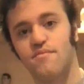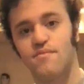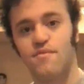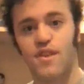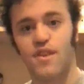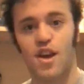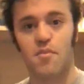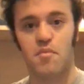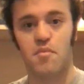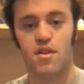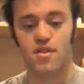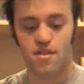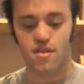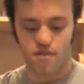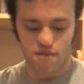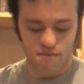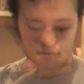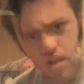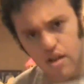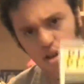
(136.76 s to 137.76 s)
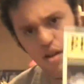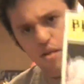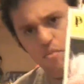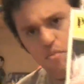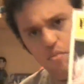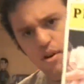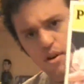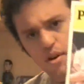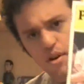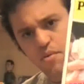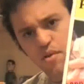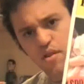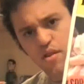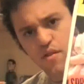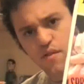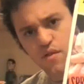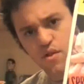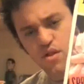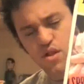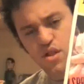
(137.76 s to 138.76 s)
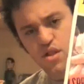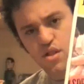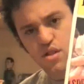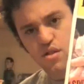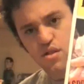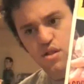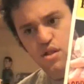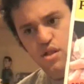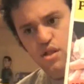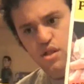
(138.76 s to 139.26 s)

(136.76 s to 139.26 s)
recommend it. Possibly the first